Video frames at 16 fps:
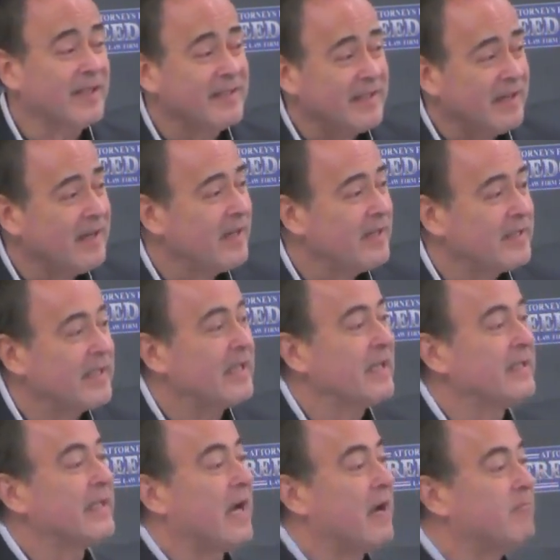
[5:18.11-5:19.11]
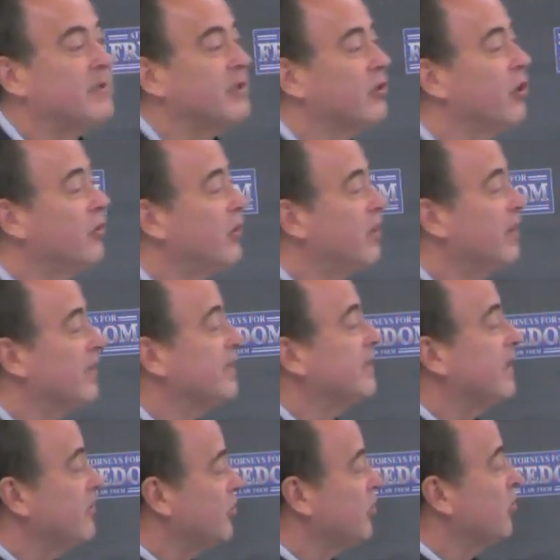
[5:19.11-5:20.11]
It's absolutely
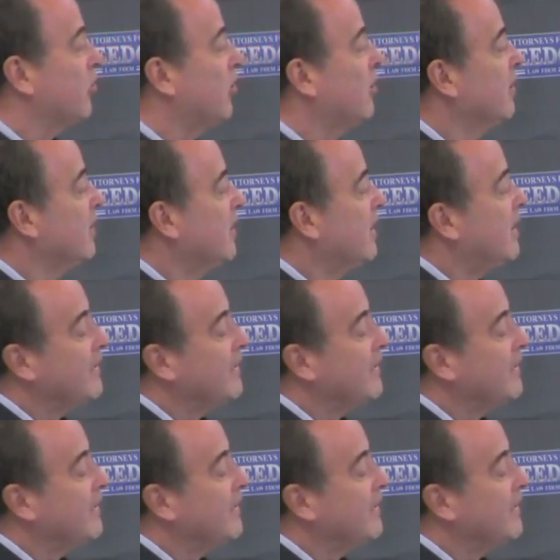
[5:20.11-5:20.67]
essential